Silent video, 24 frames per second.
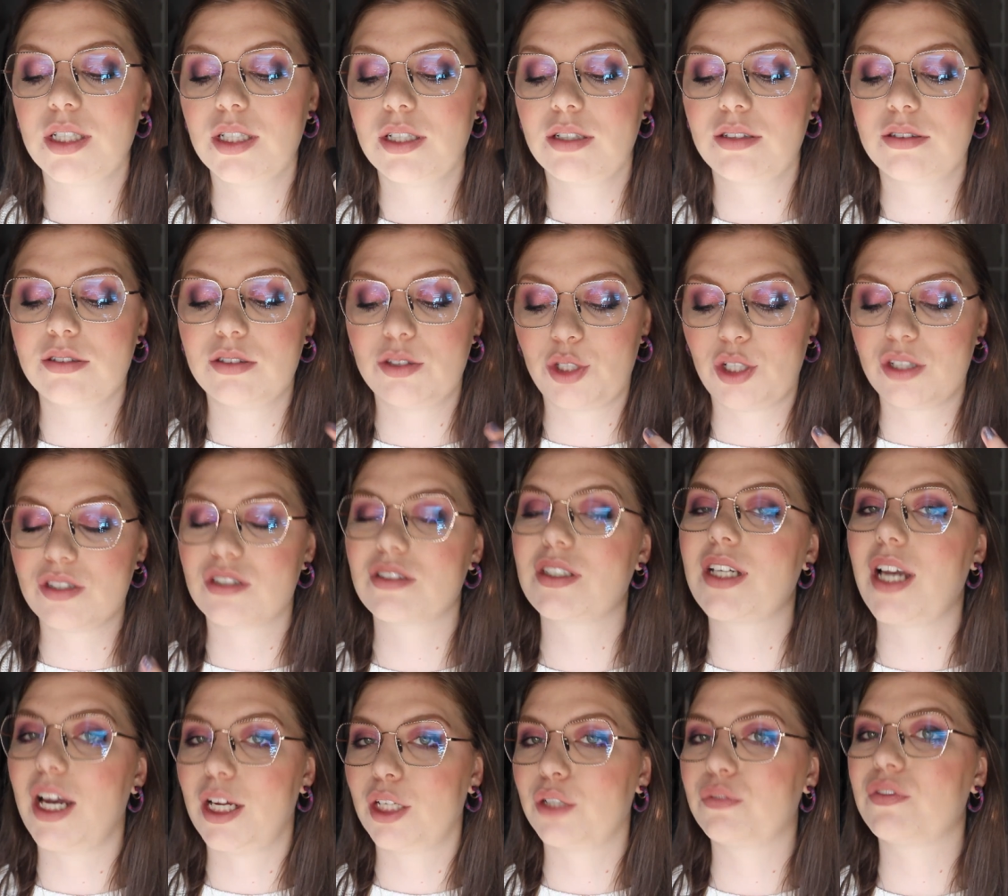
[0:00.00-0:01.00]
it does
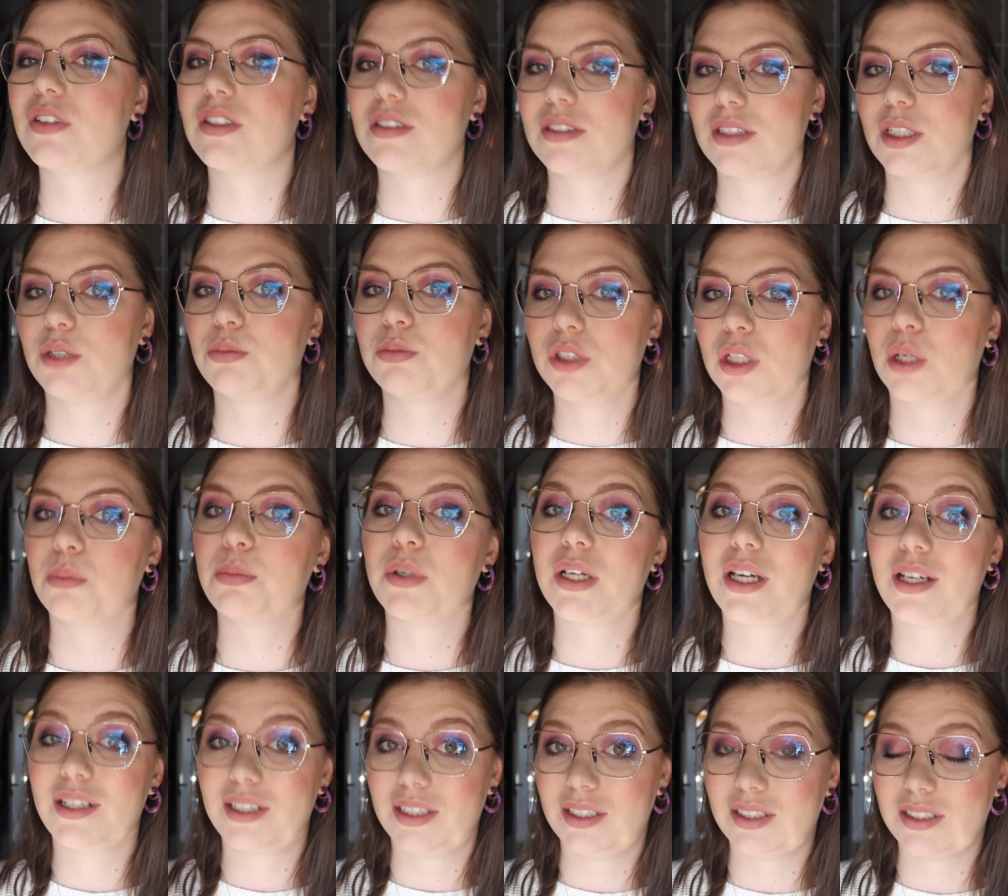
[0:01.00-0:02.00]
kind of the same job
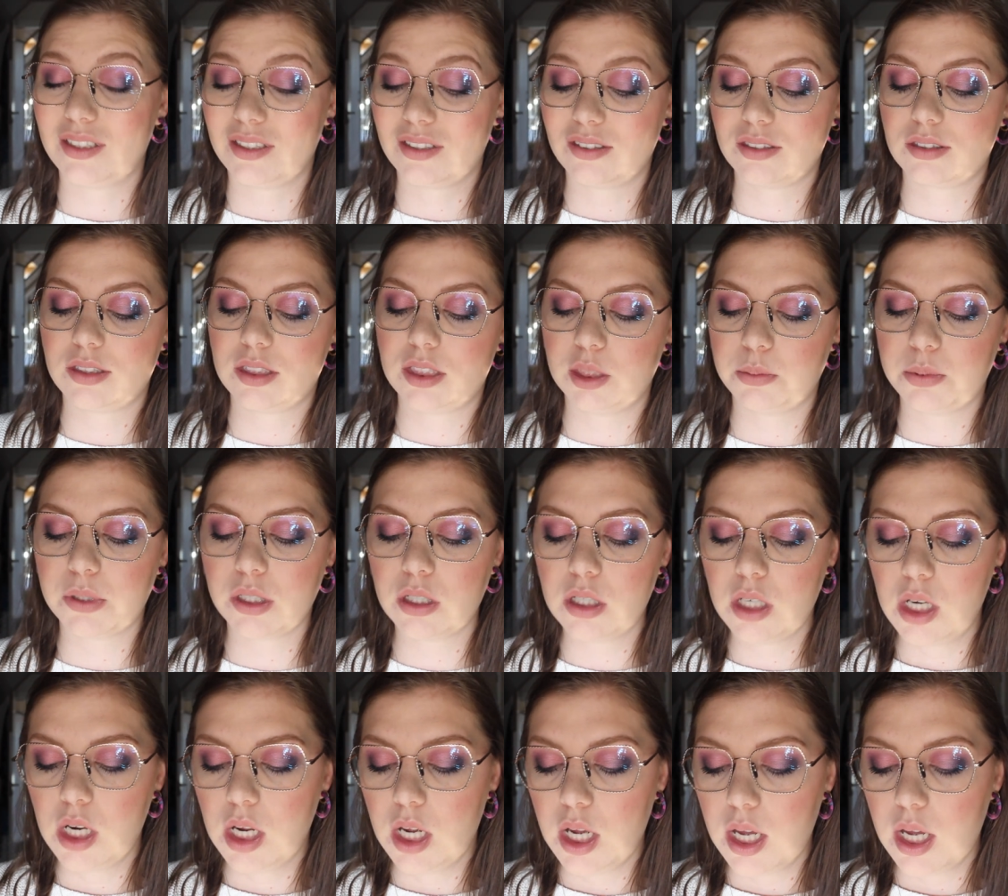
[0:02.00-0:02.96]
and it is cheaper.